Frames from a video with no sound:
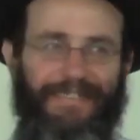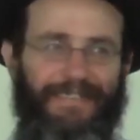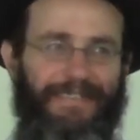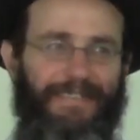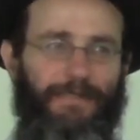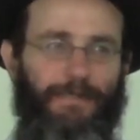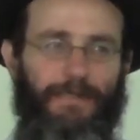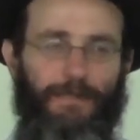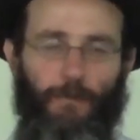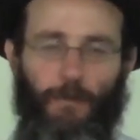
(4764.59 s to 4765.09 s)

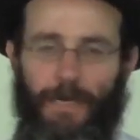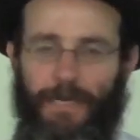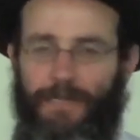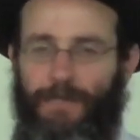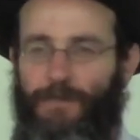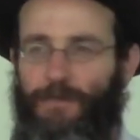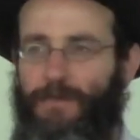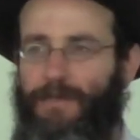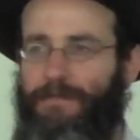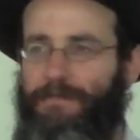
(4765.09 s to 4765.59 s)
What are
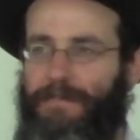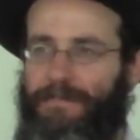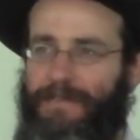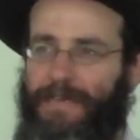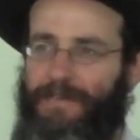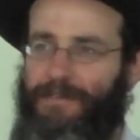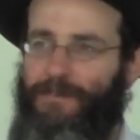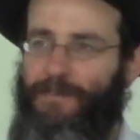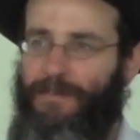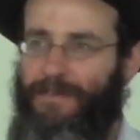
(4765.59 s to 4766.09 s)
you doing in the
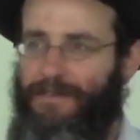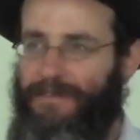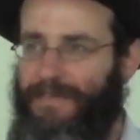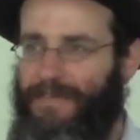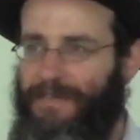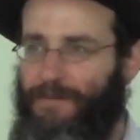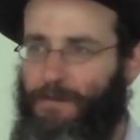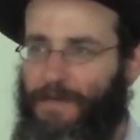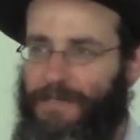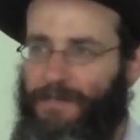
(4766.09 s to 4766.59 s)
tent all
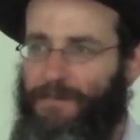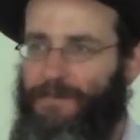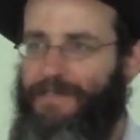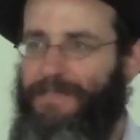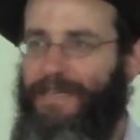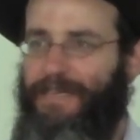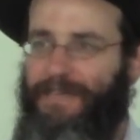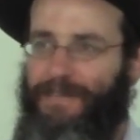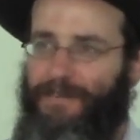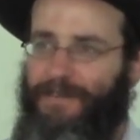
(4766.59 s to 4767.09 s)
day? Why are you
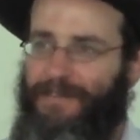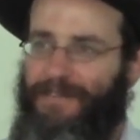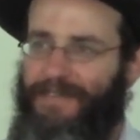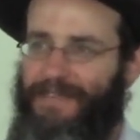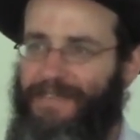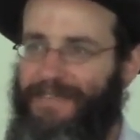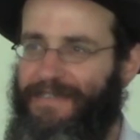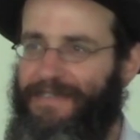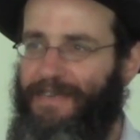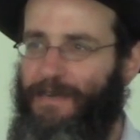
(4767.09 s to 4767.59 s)
studying all
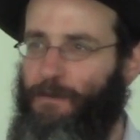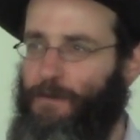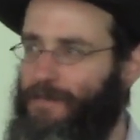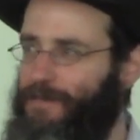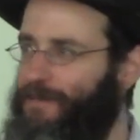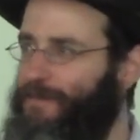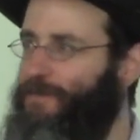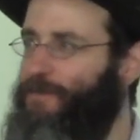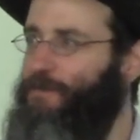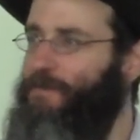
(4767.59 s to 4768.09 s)
day? I
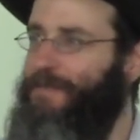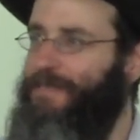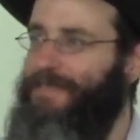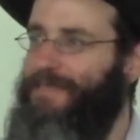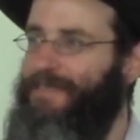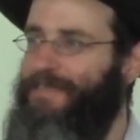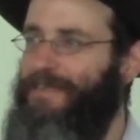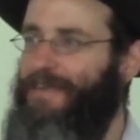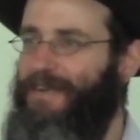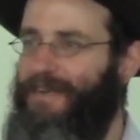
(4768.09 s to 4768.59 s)
want you to
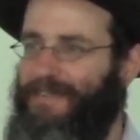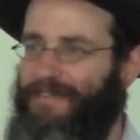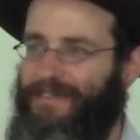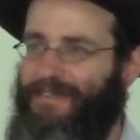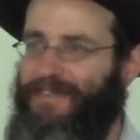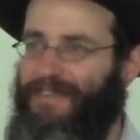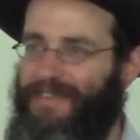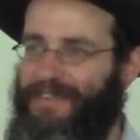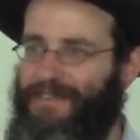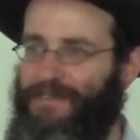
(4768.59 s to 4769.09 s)
be a
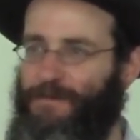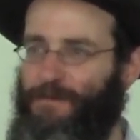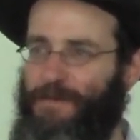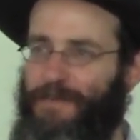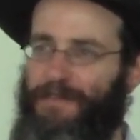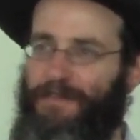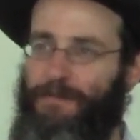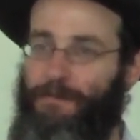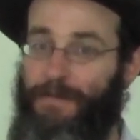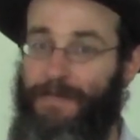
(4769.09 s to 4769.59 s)
hunter like your
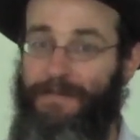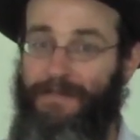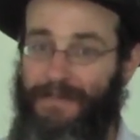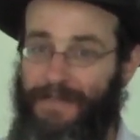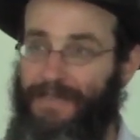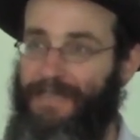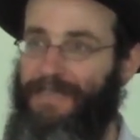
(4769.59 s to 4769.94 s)
brother. But